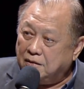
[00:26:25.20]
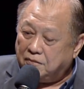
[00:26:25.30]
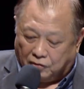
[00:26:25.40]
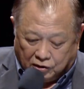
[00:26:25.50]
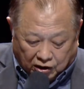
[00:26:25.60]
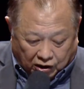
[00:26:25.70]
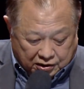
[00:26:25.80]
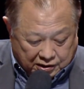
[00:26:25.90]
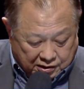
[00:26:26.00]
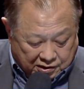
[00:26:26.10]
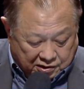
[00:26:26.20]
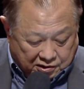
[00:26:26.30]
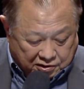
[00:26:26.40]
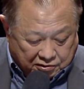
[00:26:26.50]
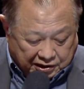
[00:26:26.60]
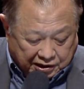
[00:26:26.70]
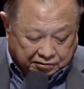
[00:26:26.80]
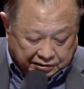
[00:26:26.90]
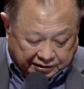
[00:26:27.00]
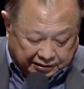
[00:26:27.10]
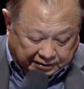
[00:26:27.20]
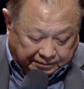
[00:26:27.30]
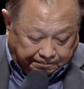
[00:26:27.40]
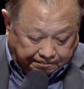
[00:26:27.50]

for God to use.